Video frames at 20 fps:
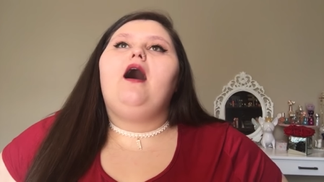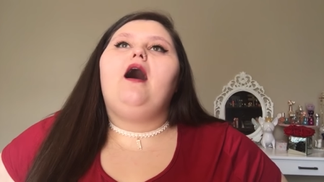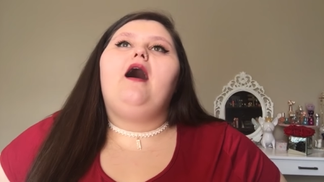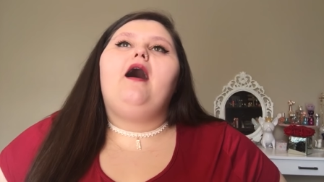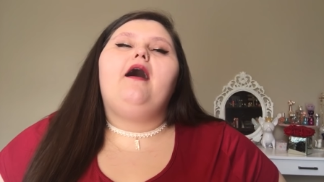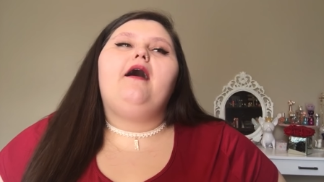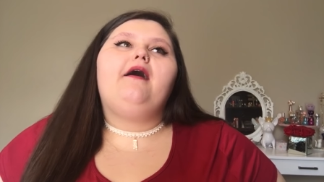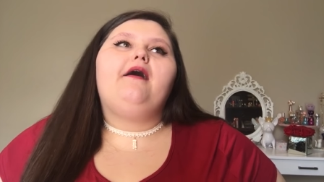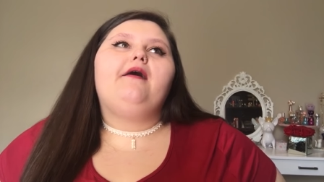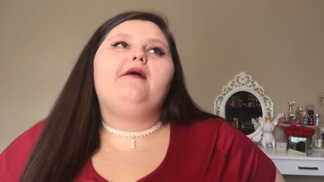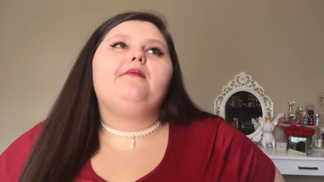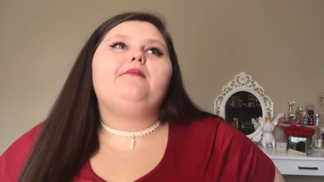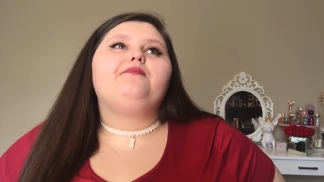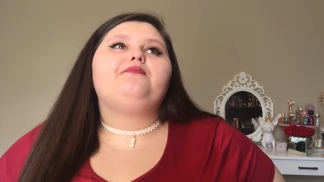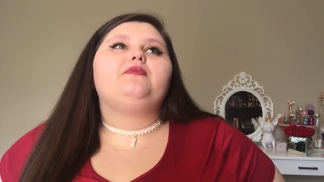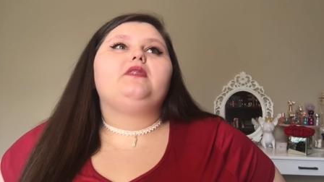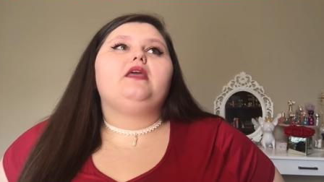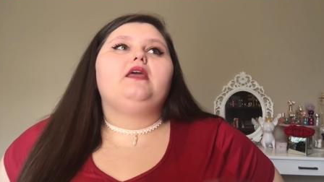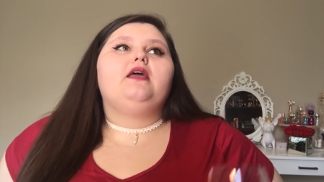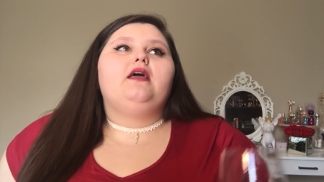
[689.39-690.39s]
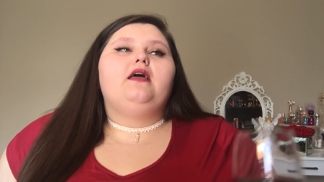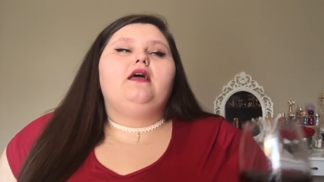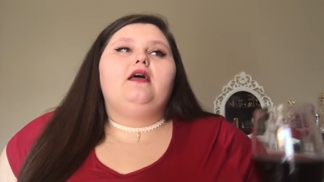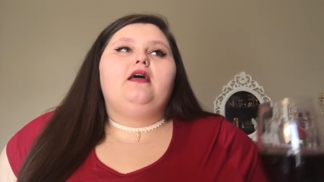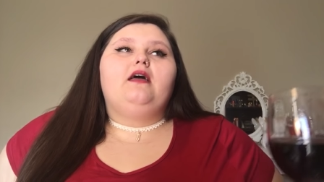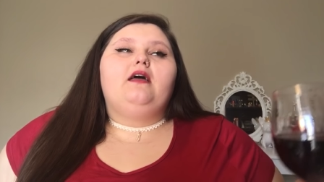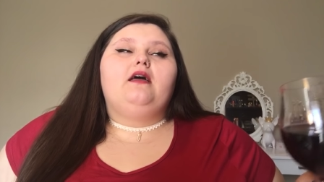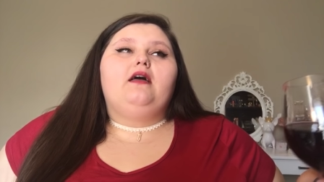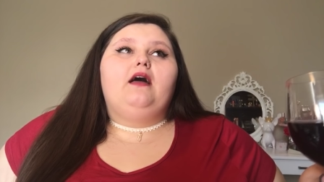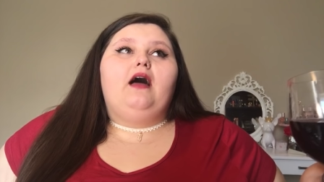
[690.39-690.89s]
Um
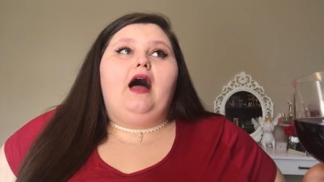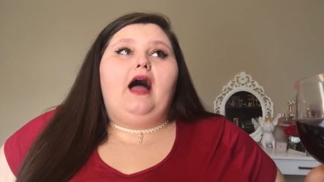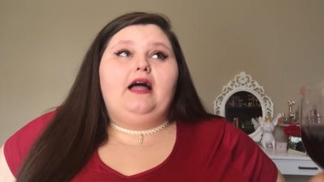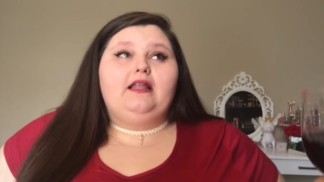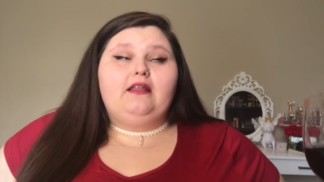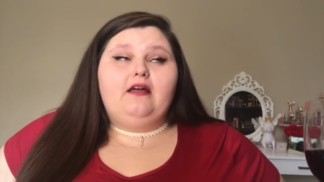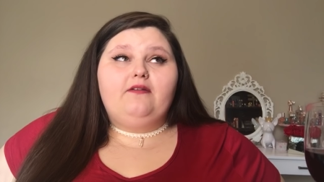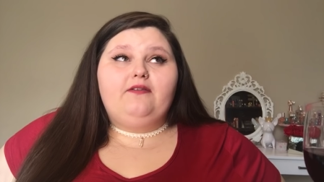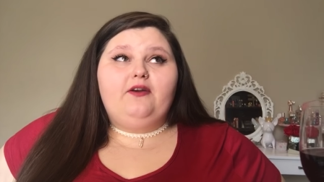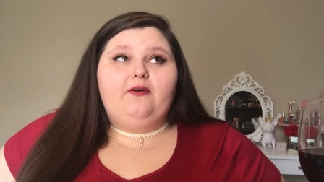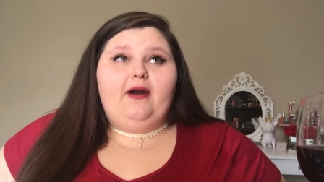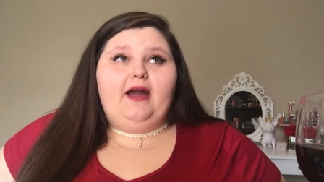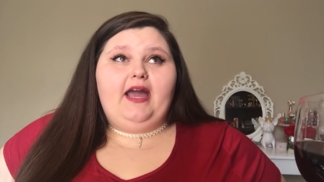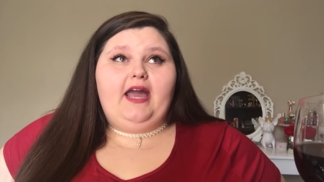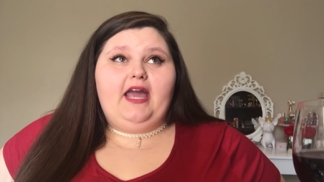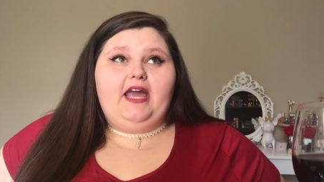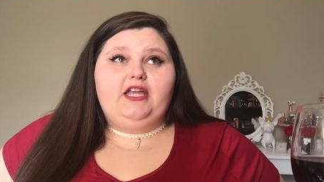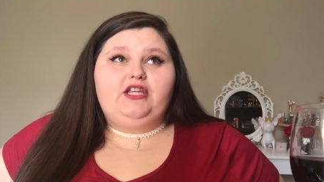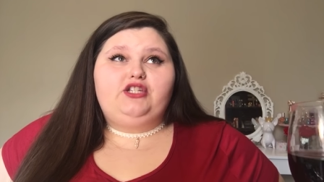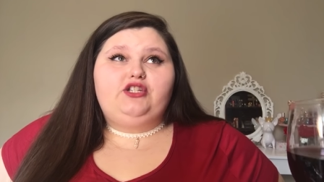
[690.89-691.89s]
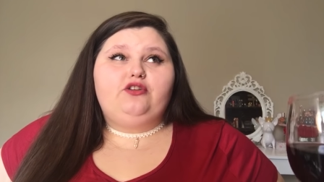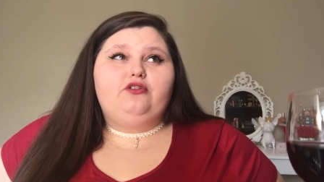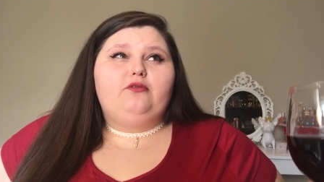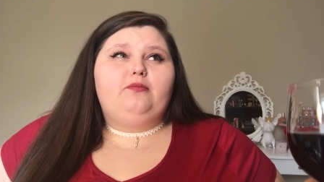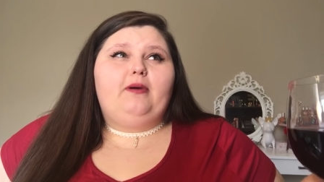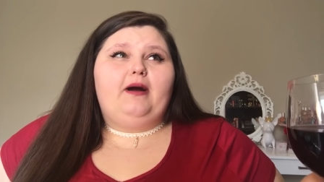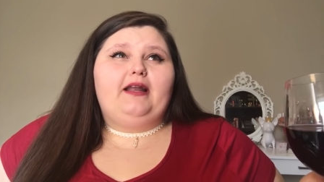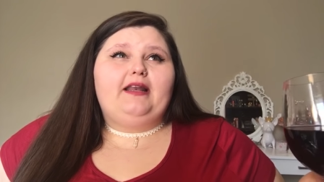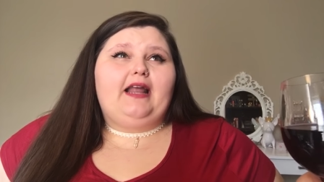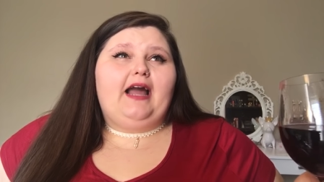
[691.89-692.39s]
I Love You I Hate You
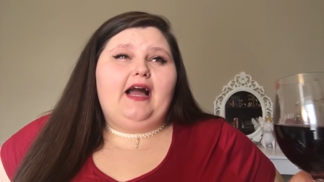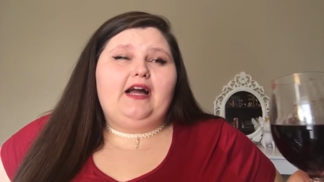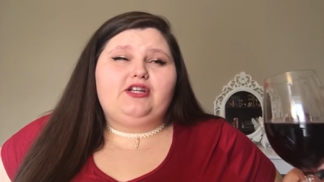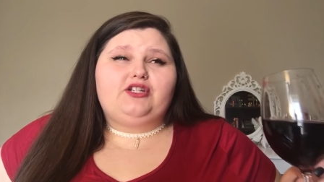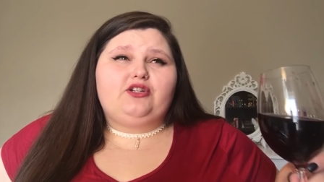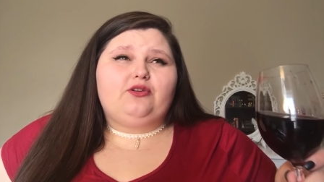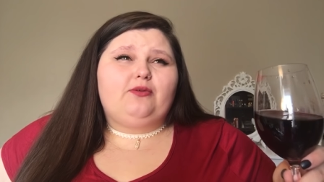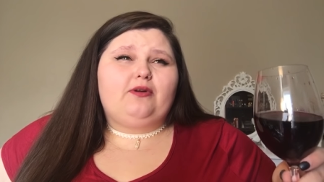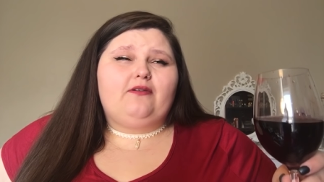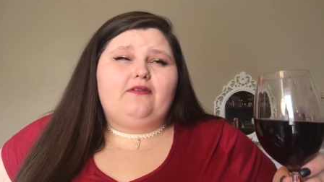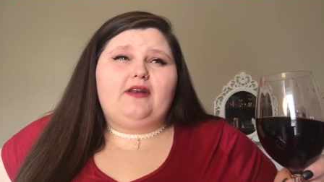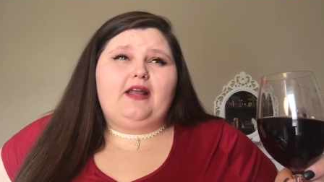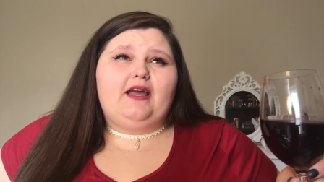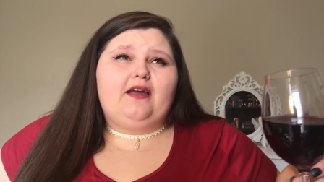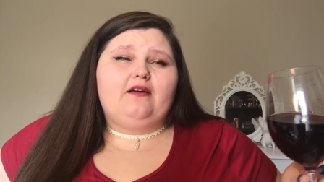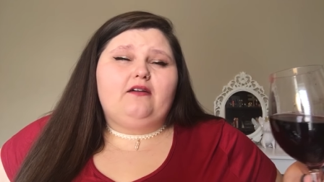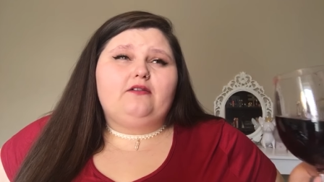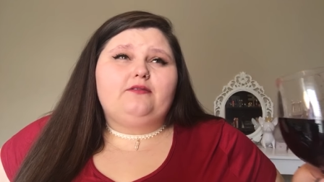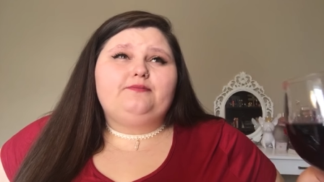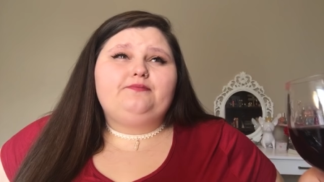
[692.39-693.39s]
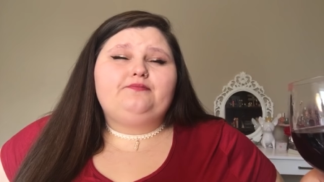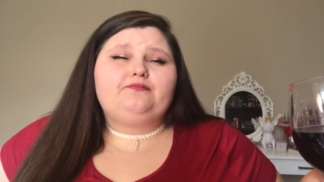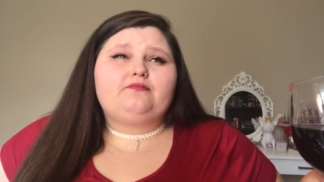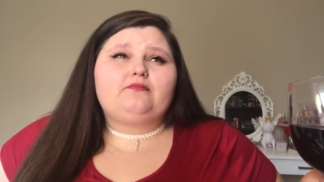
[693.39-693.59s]
by Nash or whatever the hell.